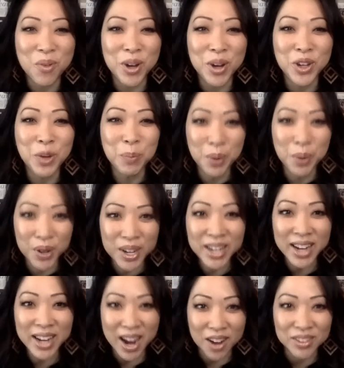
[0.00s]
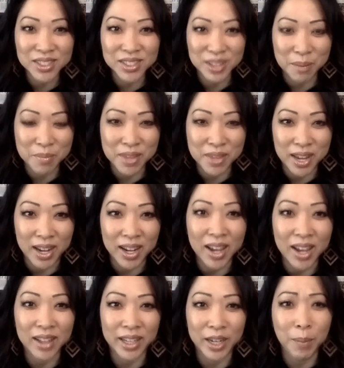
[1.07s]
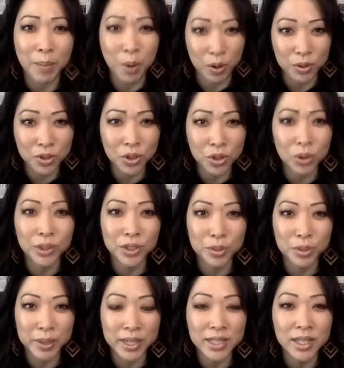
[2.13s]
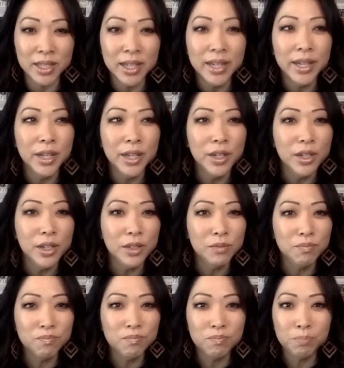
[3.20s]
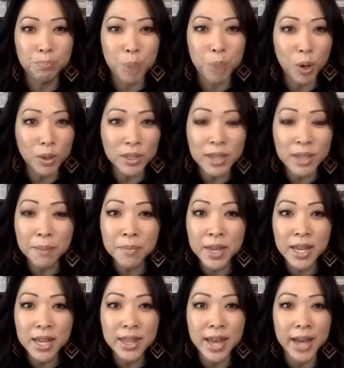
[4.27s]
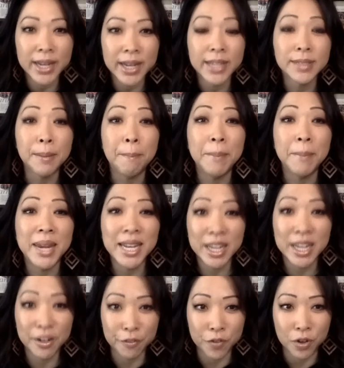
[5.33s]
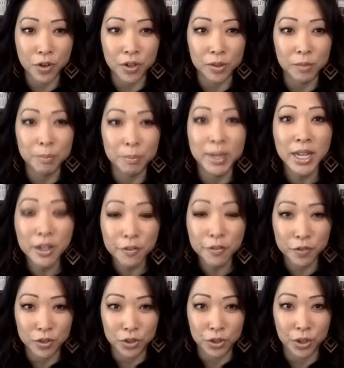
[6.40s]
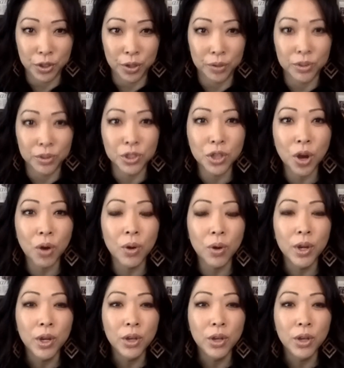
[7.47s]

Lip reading: when you're putting out something like a post or a tweet, post something that is meaningful to you. So